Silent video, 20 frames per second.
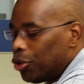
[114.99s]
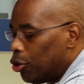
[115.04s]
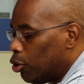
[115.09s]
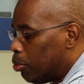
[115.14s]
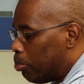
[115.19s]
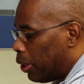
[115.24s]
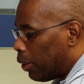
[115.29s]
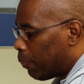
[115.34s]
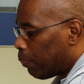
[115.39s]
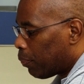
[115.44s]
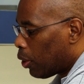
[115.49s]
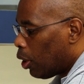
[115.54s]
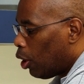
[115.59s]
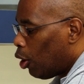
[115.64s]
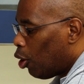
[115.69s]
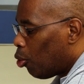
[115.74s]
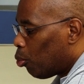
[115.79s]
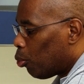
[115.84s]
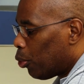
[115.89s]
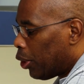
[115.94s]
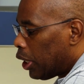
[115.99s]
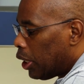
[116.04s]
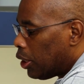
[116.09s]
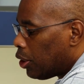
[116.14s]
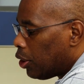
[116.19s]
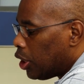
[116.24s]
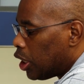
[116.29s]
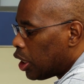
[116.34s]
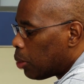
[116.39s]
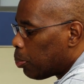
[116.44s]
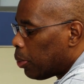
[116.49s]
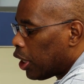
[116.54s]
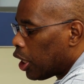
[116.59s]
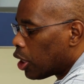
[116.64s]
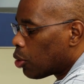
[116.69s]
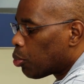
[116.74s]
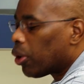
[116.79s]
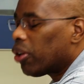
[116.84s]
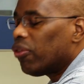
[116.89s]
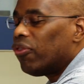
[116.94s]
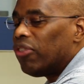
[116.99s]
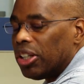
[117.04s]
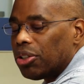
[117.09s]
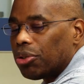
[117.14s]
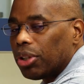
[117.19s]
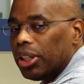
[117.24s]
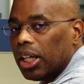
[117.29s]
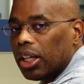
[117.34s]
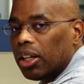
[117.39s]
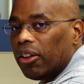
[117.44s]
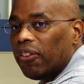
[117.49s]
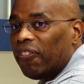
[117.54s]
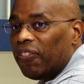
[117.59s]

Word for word: the tubing. We're going to do this because we're eventually going